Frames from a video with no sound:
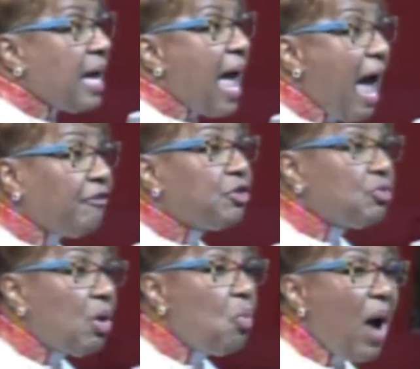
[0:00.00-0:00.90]

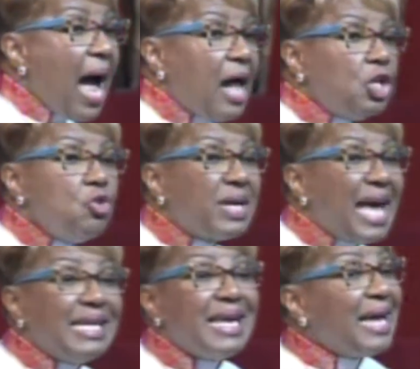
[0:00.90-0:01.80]
after a while you
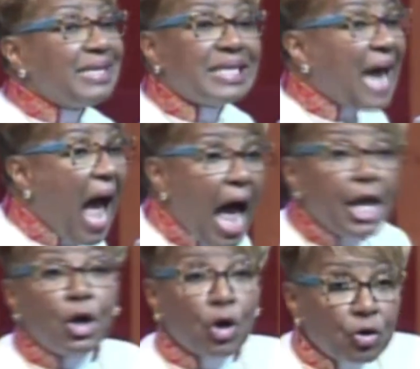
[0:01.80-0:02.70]
can get
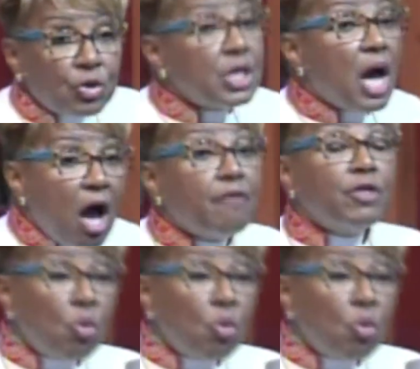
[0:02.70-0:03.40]
tired of the